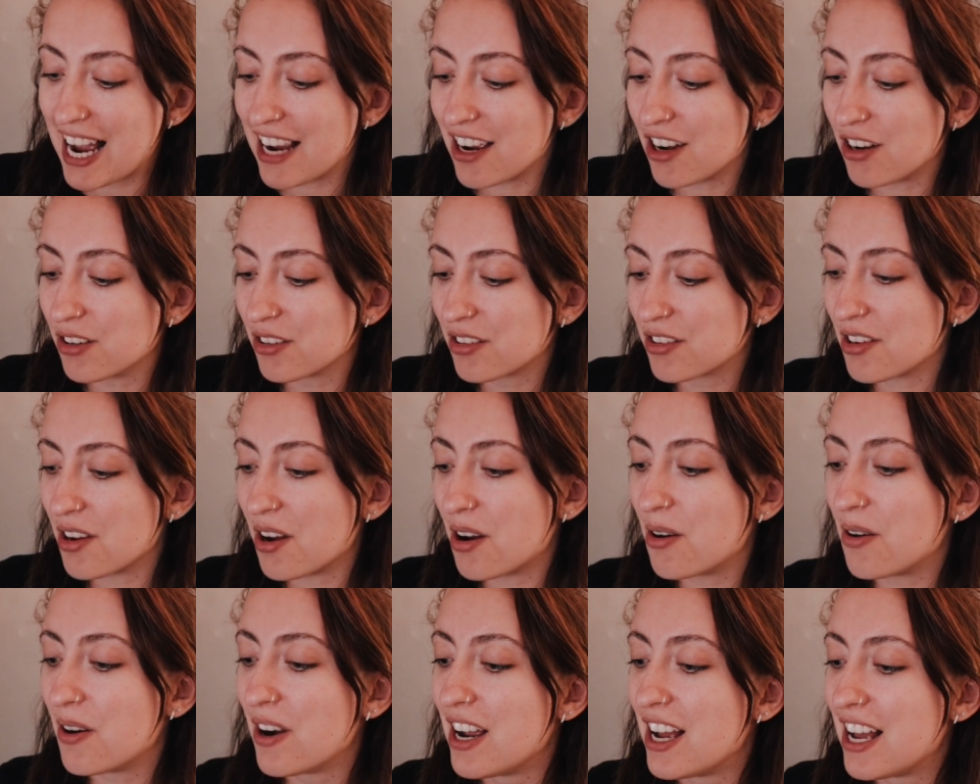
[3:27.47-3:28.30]
I
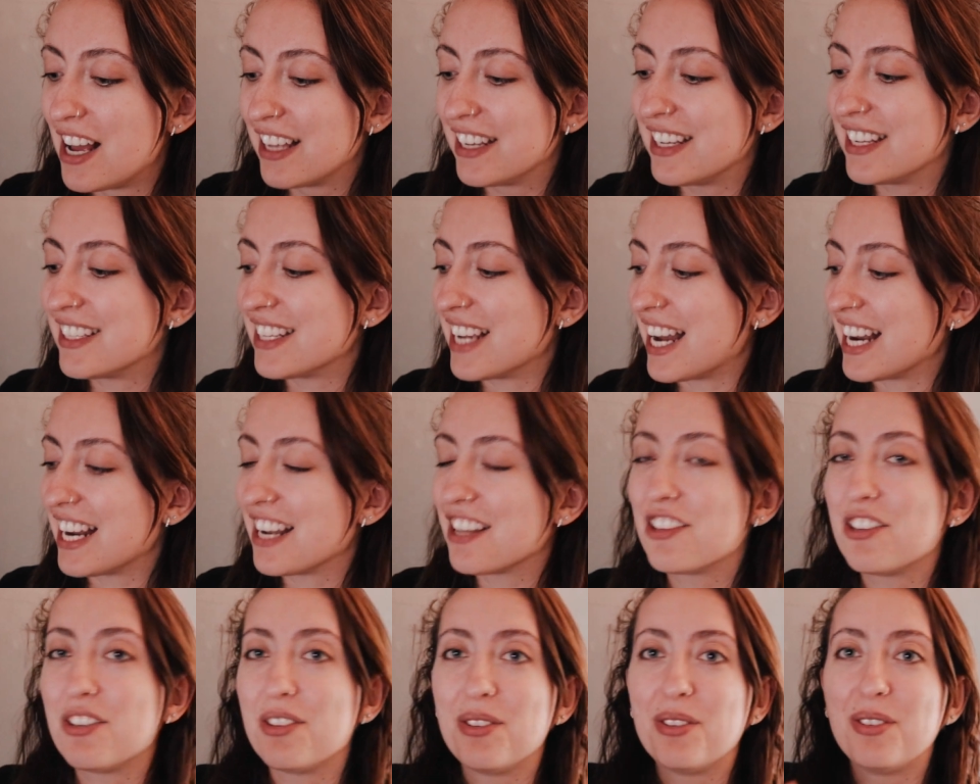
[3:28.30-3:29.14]
also
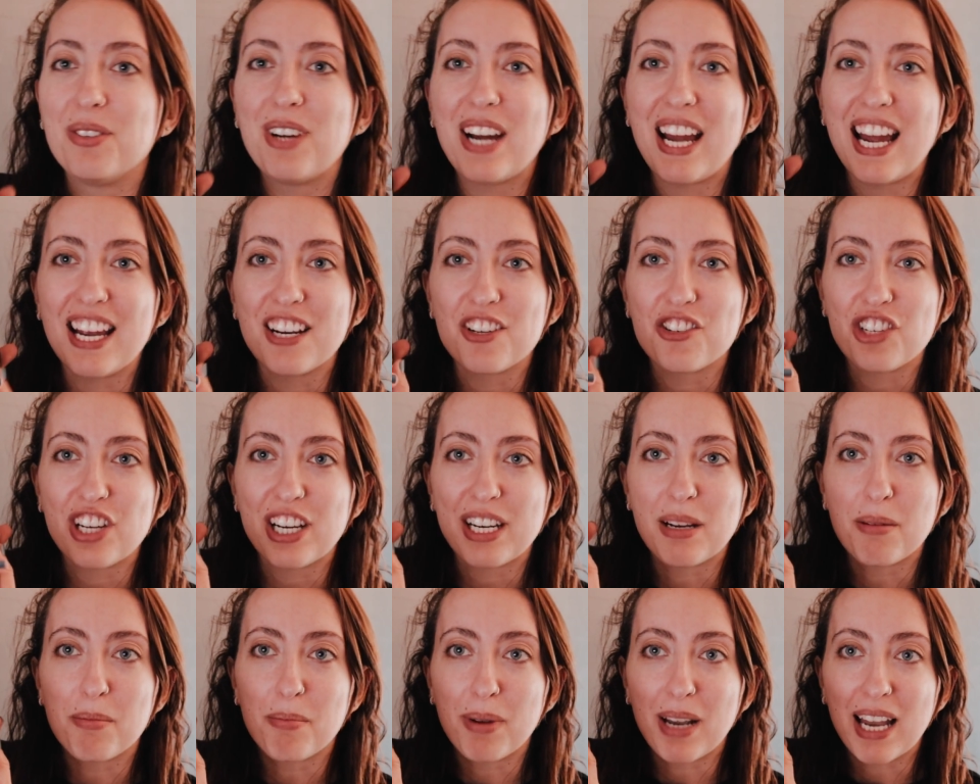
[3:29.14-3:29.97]
decided to edge
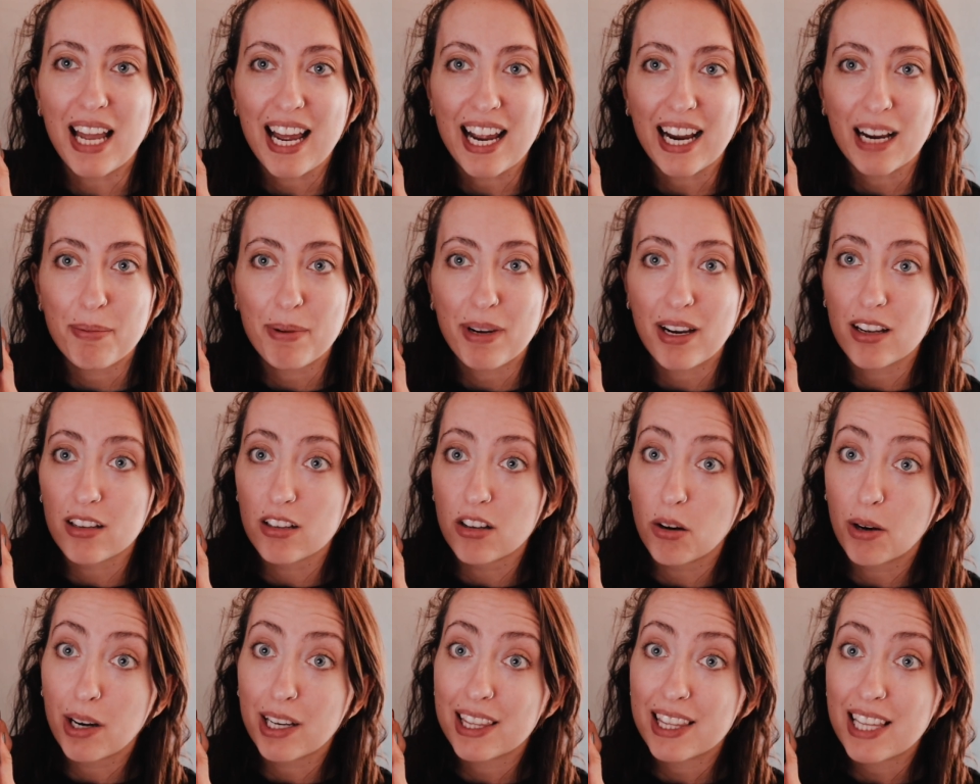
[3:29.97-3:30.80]
it black
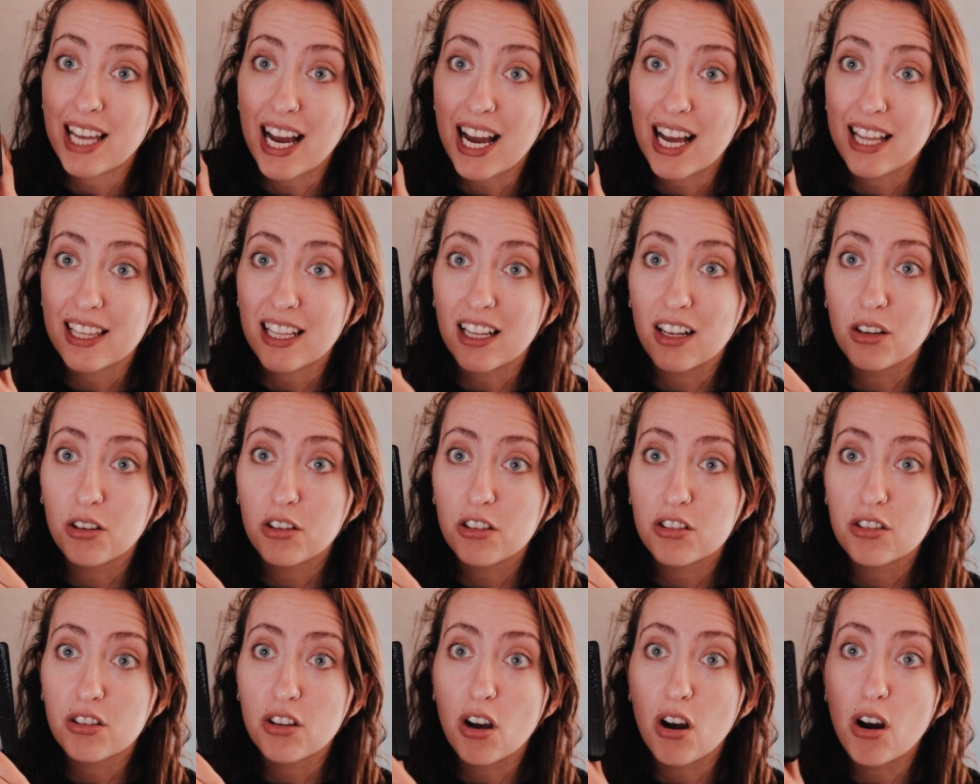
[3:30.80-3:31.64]
because look at that. It
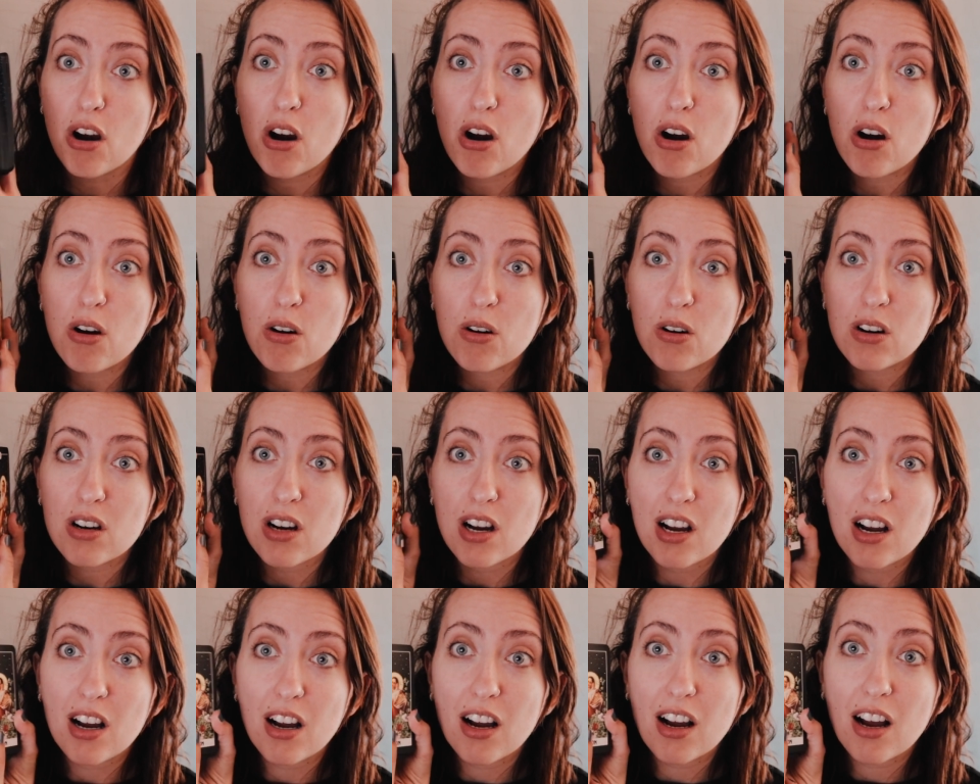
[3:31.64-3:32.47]
looks so
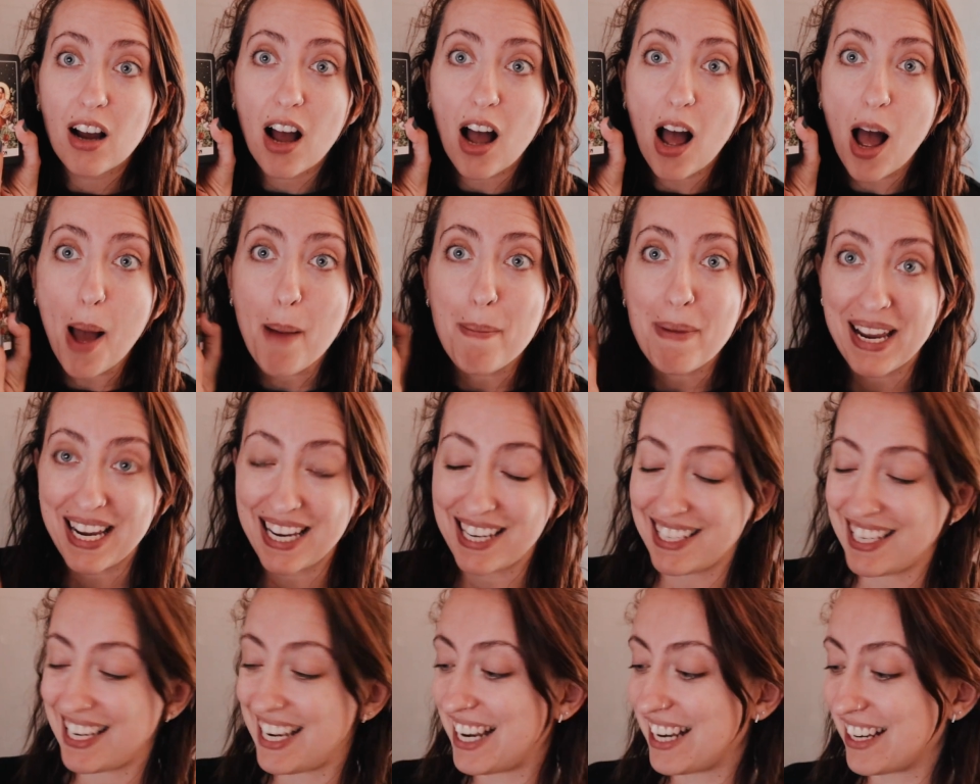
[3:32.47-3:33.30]

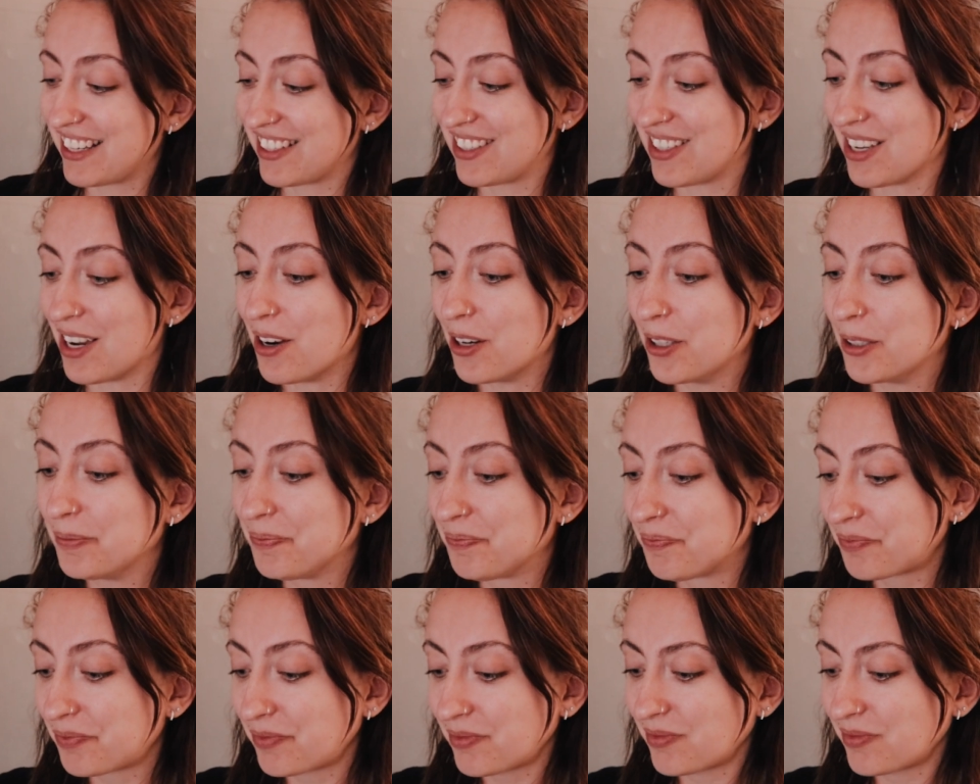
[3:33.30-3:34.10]
amazing. So...